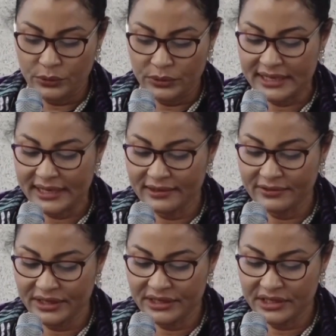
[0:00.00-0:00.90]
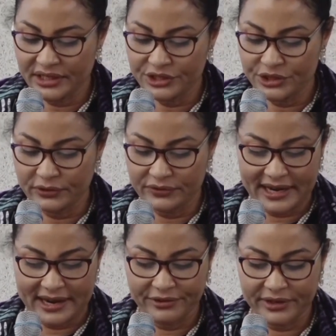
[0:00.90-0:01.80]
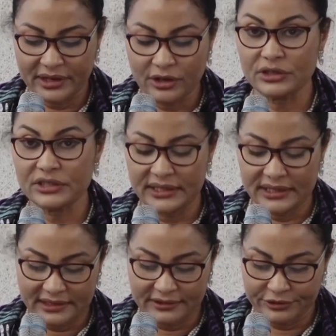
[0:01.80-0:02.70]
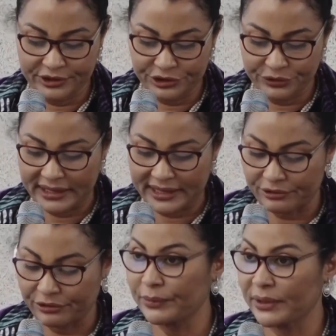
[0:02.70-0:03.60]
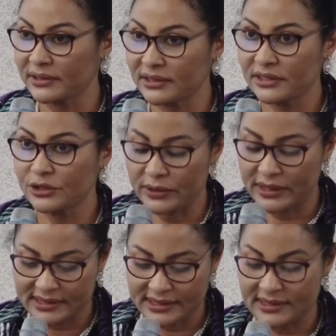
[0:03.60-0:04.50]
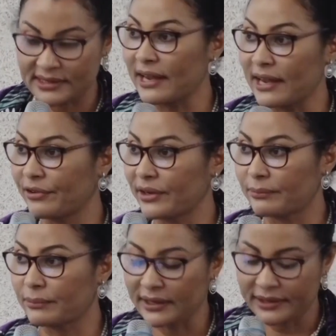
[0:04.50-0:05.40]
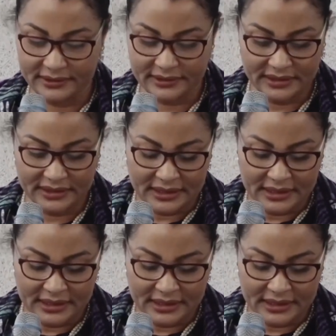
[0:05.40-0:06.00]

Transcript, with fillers: We will take advantage of the African Continental Free Trade Agreement to access the African market.